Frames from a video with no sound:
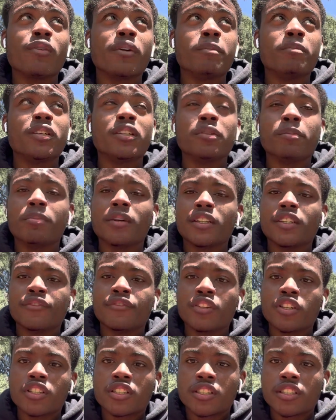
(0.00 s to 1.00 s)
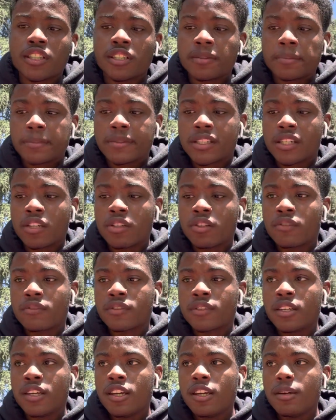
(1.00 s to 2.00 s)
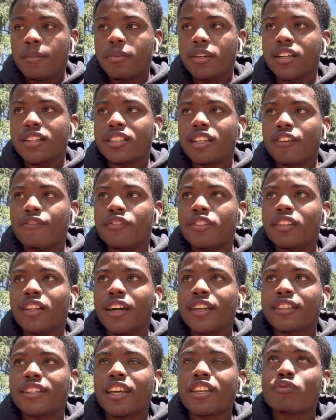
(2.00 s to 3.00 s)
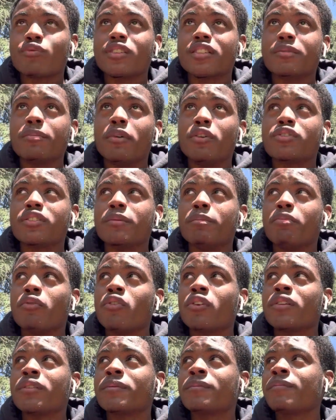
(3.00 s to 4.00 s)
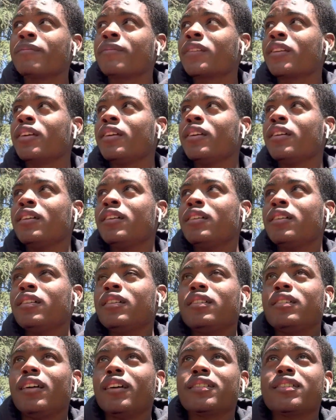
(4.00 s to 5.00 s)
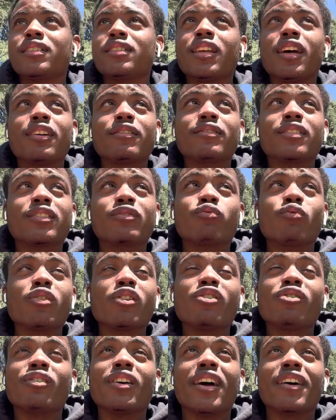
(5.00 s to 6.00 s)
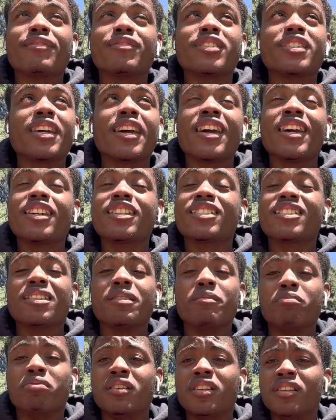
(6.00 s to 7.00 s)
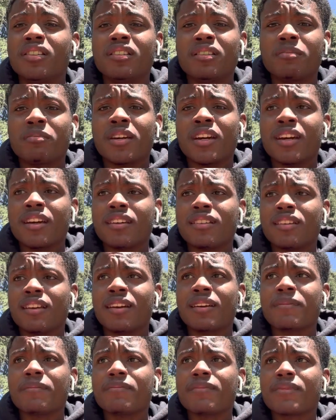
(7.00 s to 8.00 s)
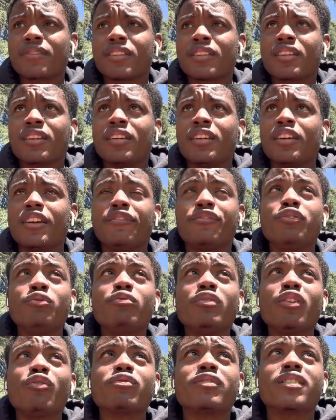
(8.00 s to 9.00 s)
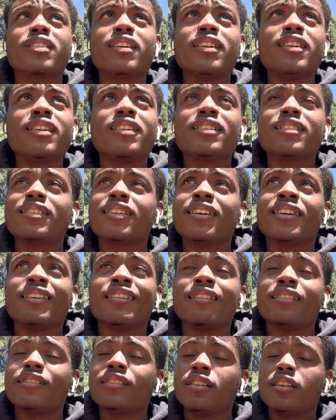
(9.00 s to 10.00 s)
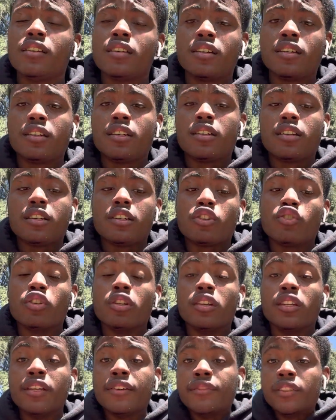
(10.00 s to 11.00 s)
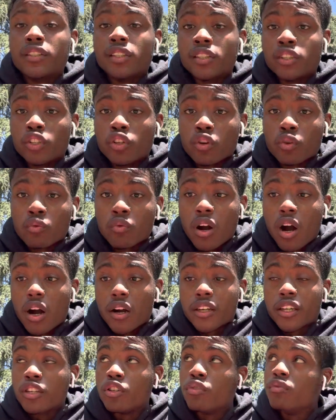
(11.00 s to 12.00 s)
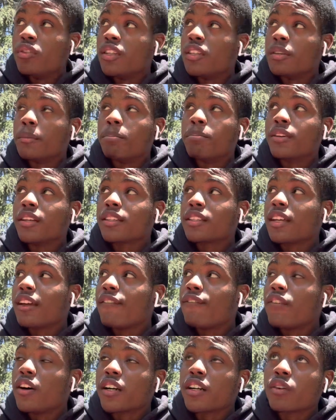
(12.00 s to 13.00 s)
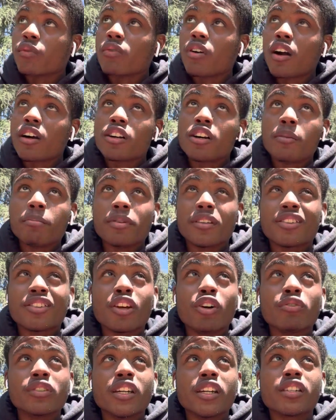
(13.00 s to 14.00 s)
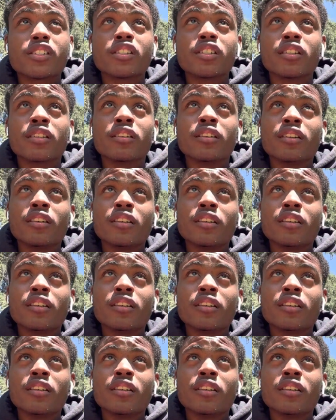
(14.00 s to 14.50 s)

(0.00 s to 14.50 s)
and be the better version of themselves because I feel like that's what's most important. Like just like this world has changed completely, man. Like if you don't see it, then you're living under a rock and you need to pick that fucking rock up and throw that shit.